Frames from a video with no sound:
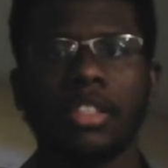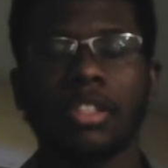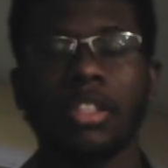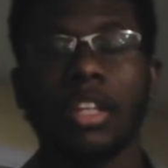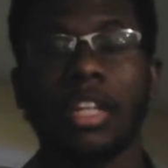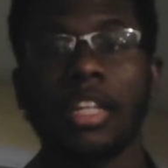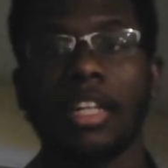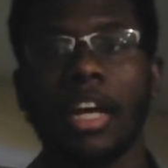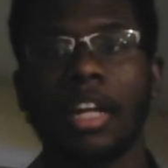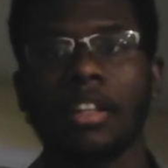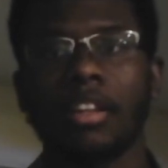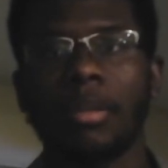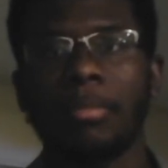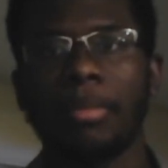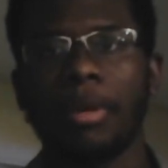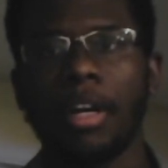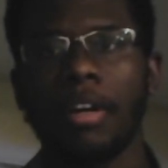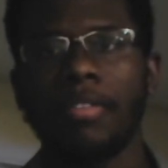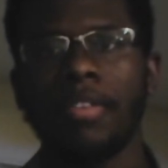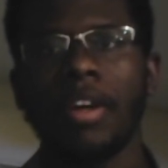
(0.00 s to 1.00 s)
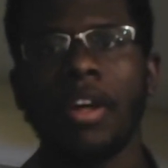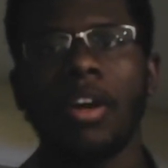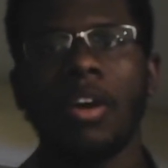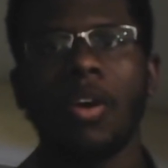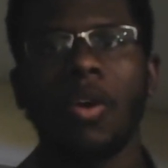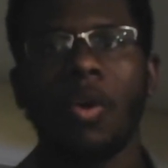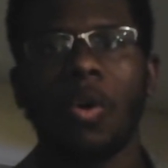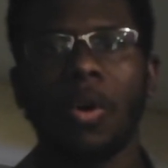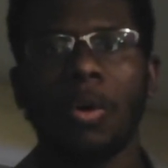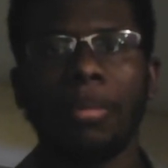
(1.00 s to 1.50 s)
There's a link either above
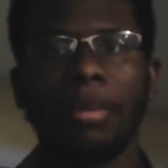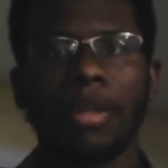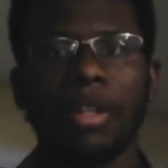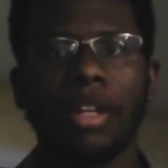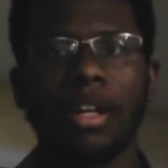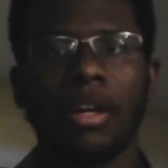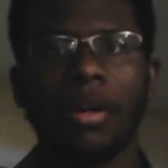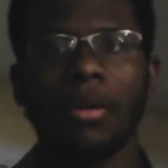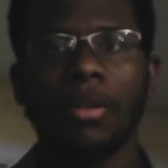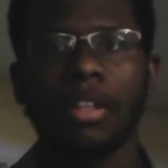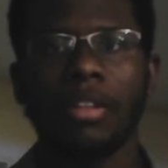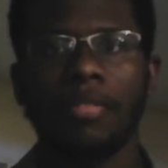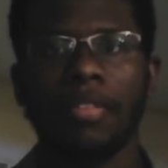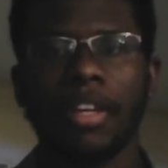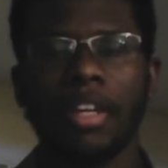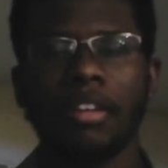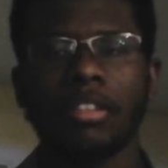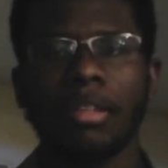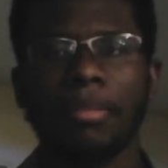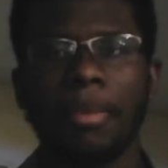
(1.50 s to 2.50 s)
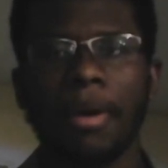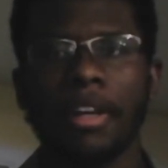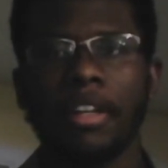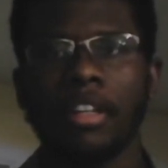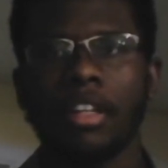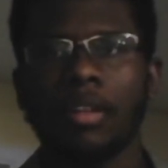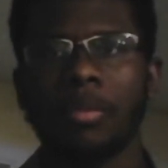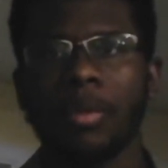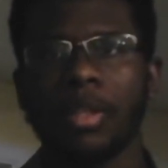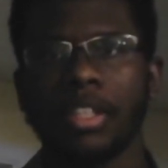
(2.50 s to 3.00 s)
or below the video,
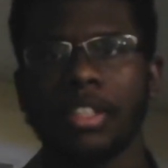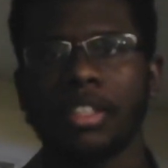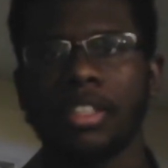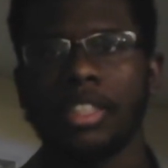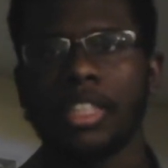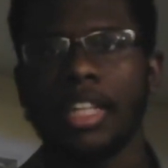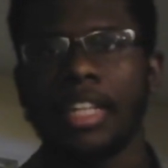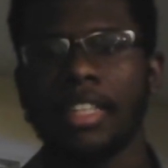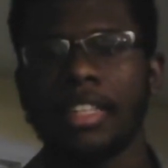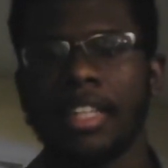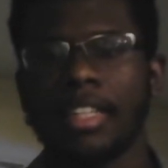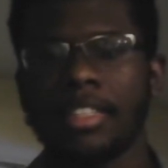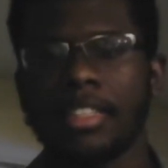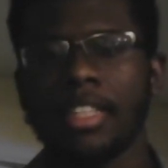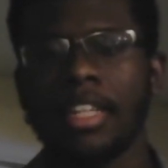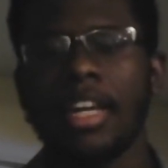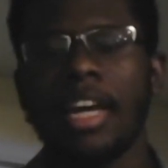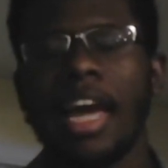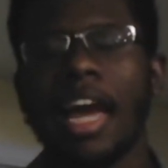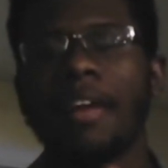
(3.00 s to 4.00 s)
depending on where you're seeing this.